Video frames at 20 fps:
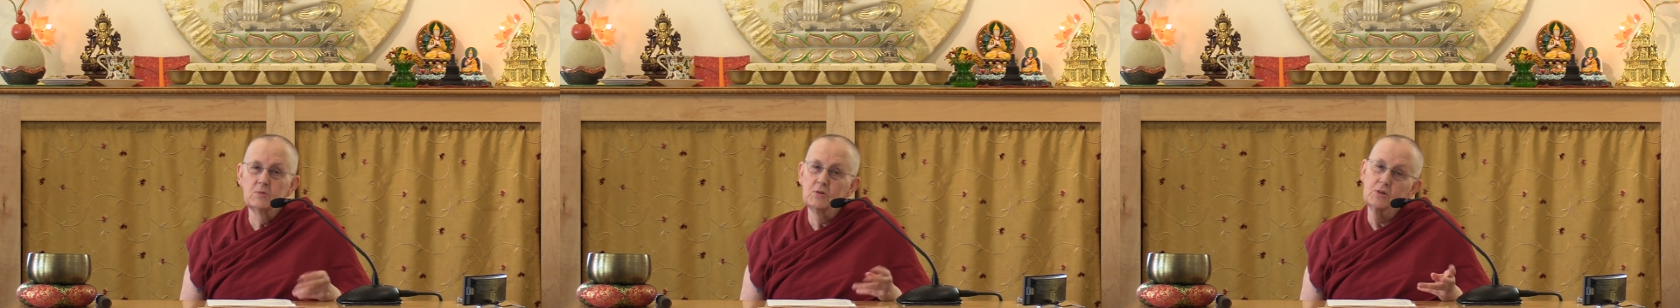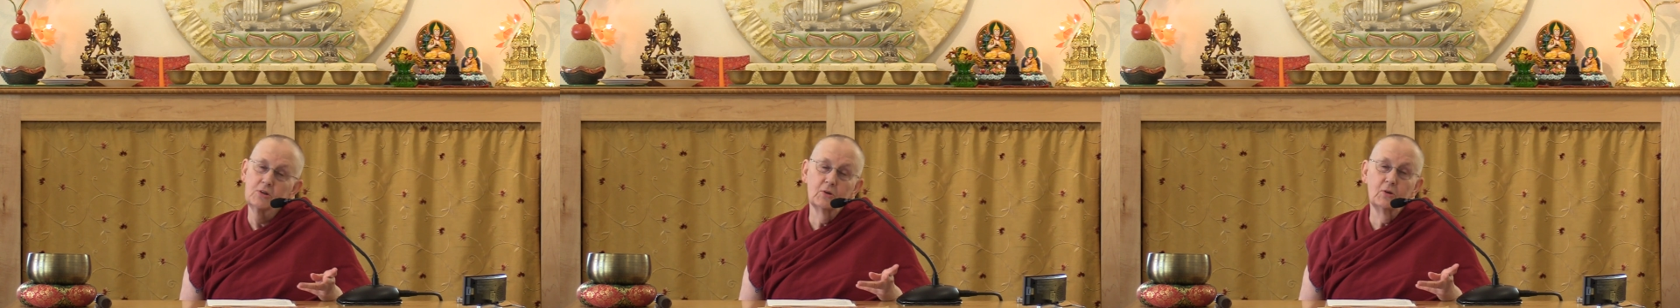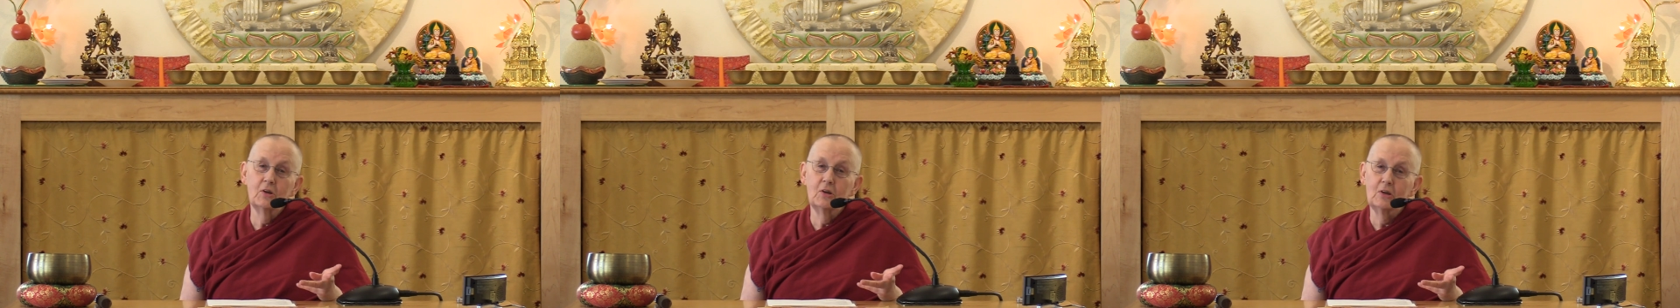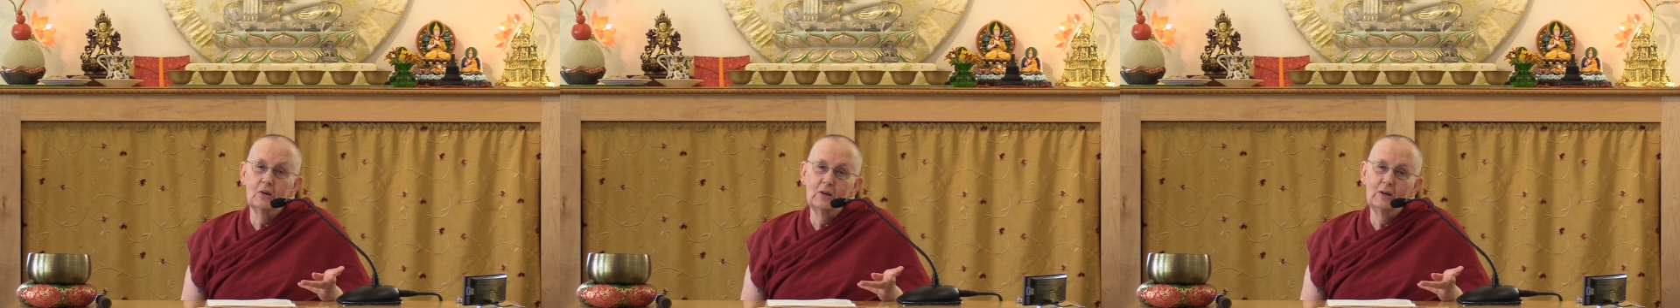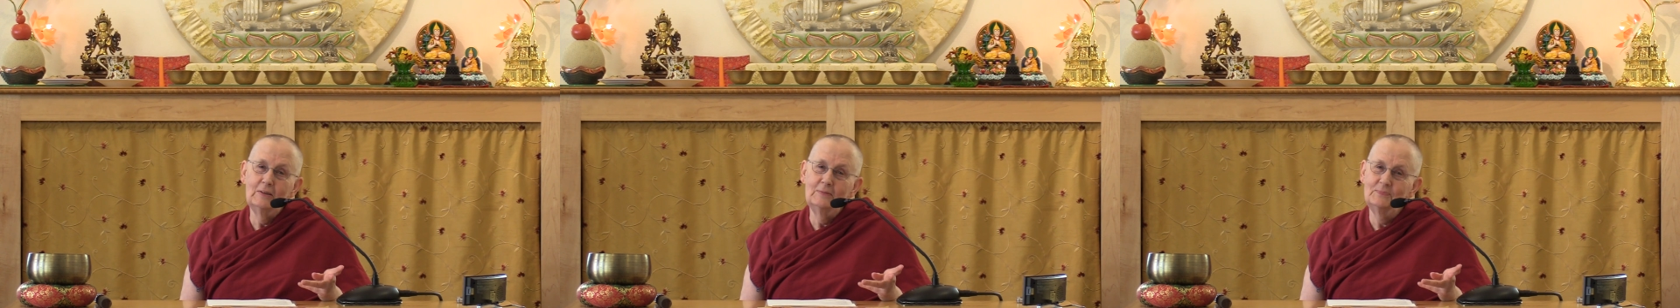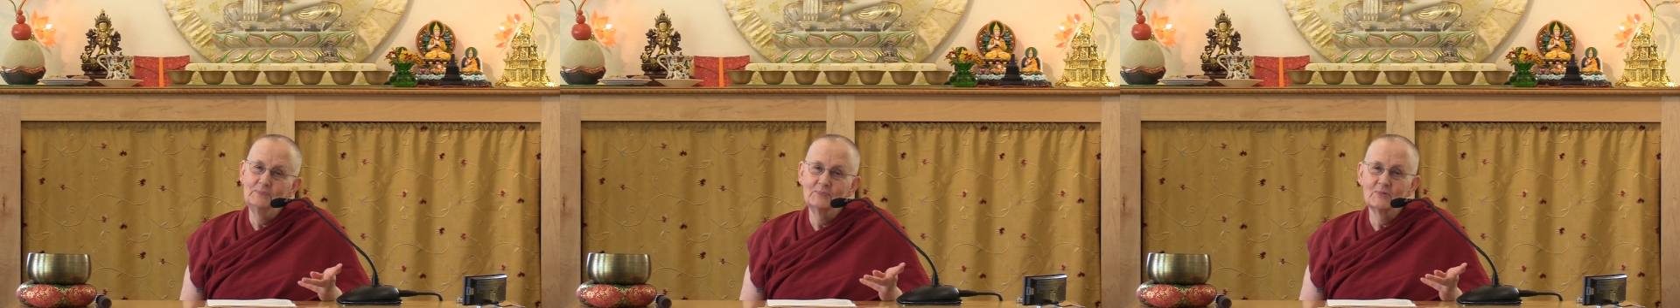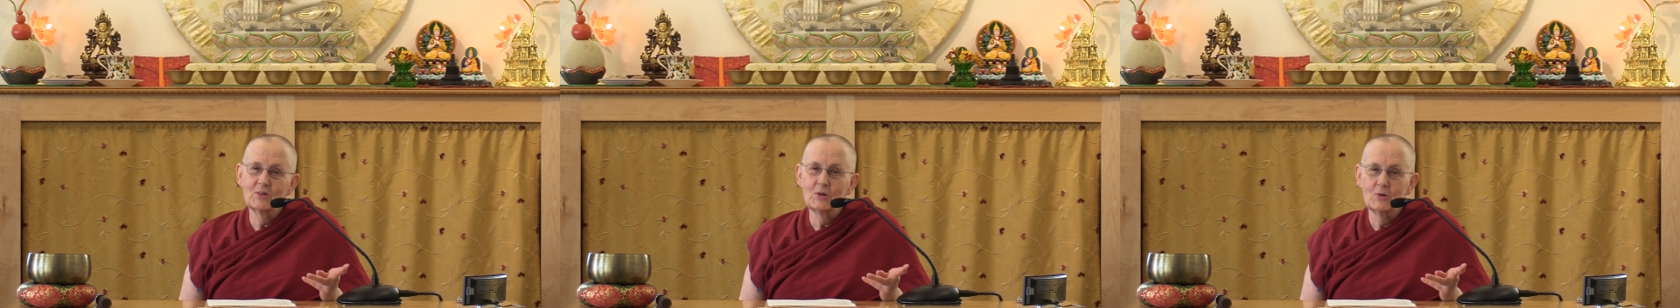still here.
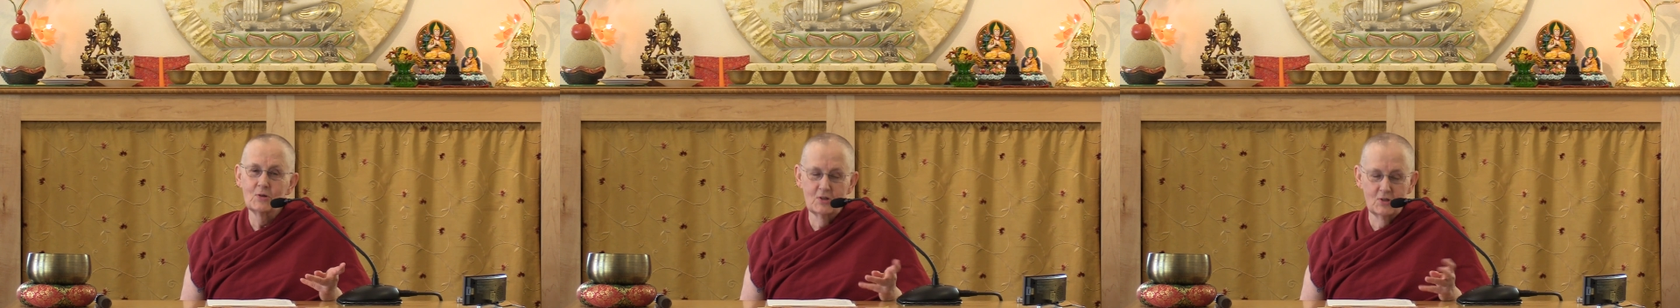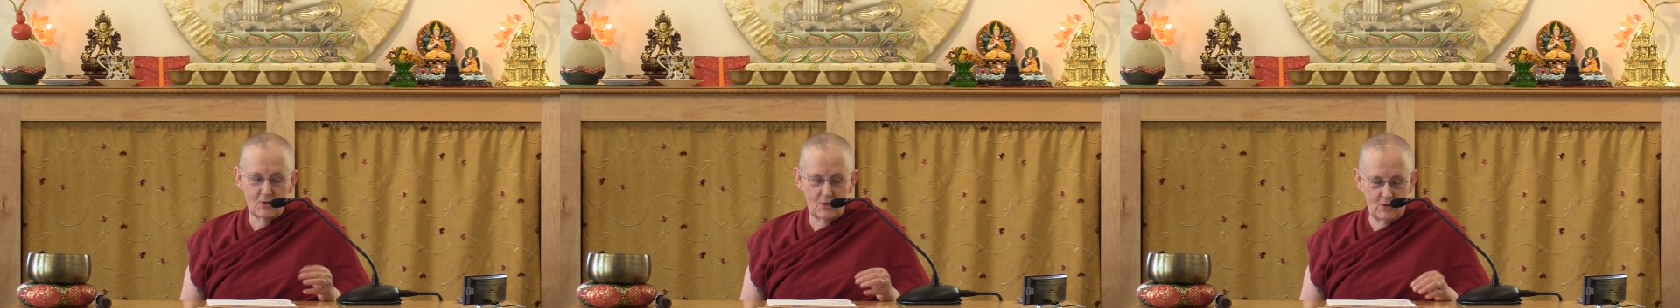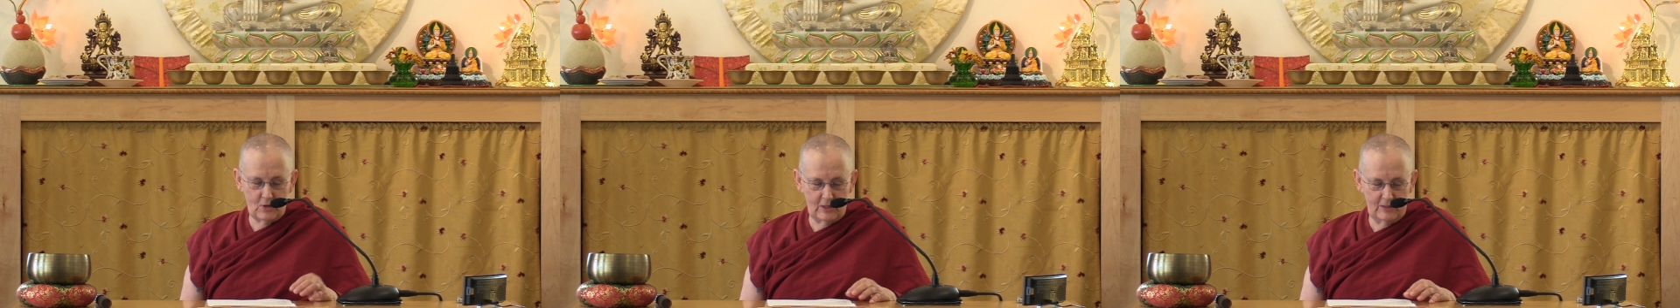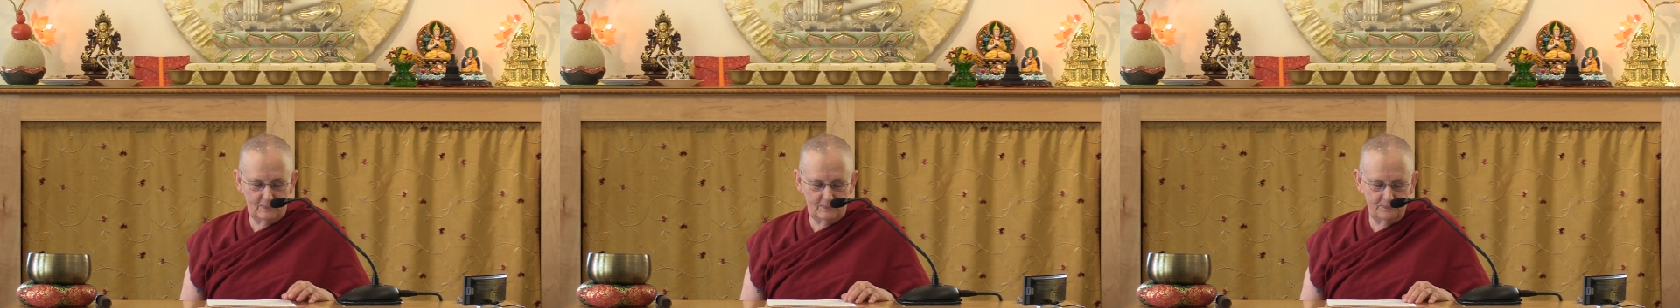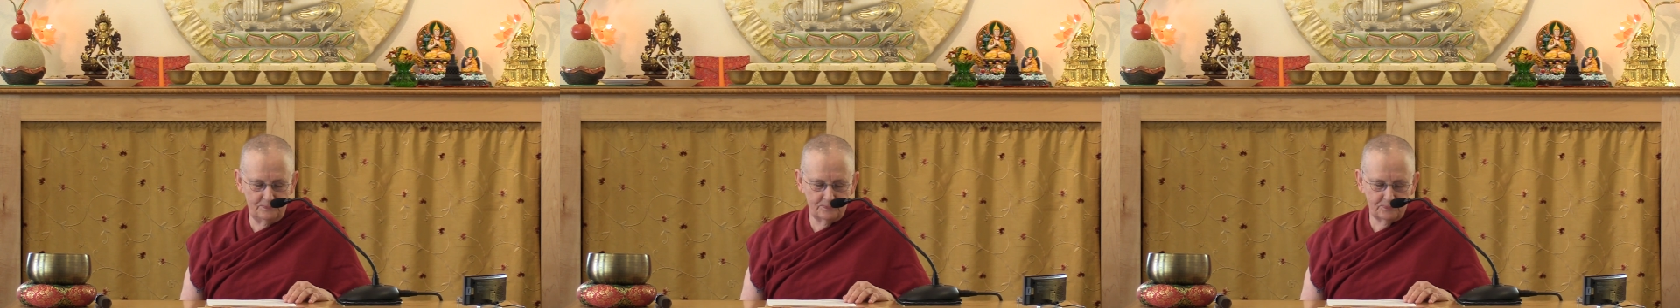So that's good.